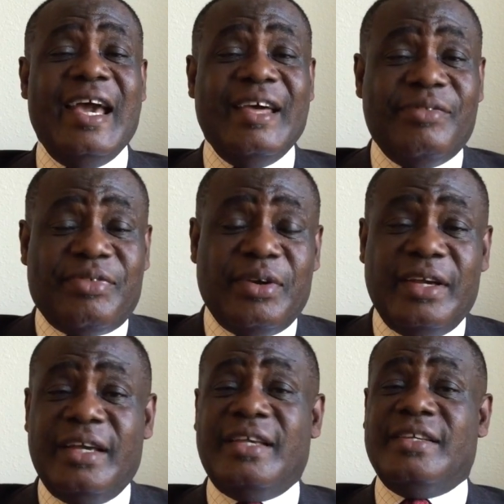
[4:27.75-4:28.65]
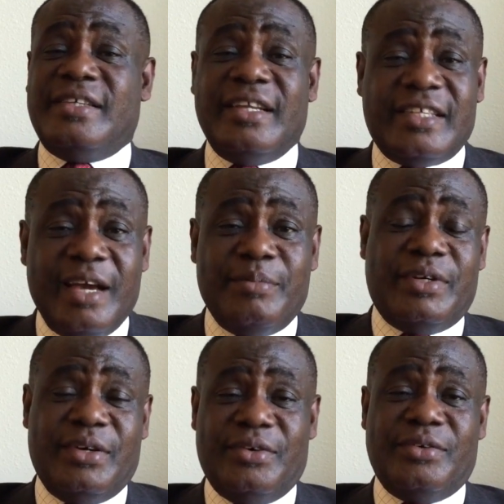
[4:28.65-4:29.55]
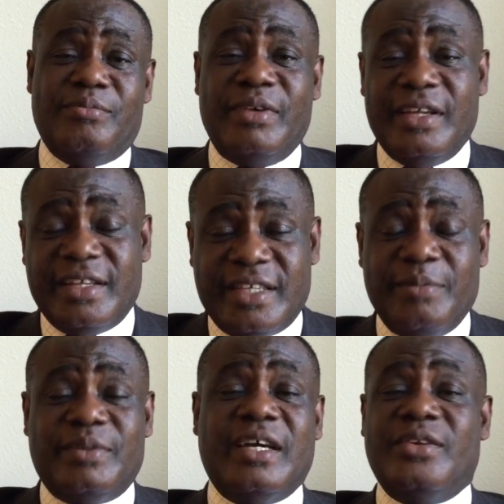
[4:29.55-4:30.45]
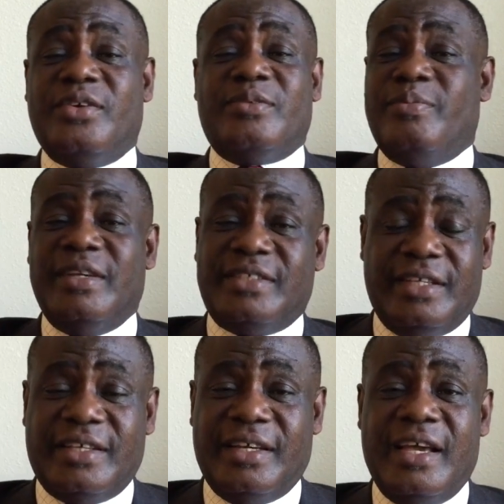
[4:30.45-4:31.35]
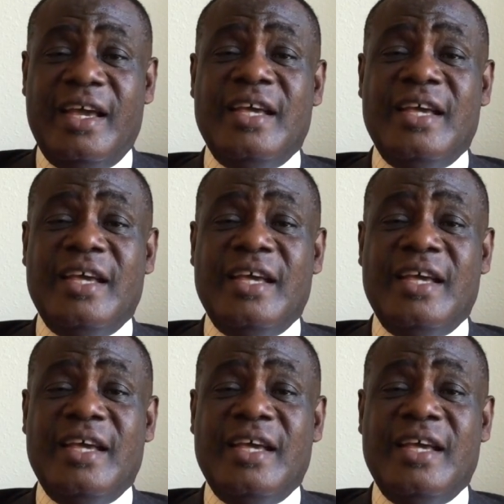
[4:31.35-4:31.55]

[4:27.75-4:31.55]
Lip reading: And three, he said, tempt God. Be the tempter, not me, Satan.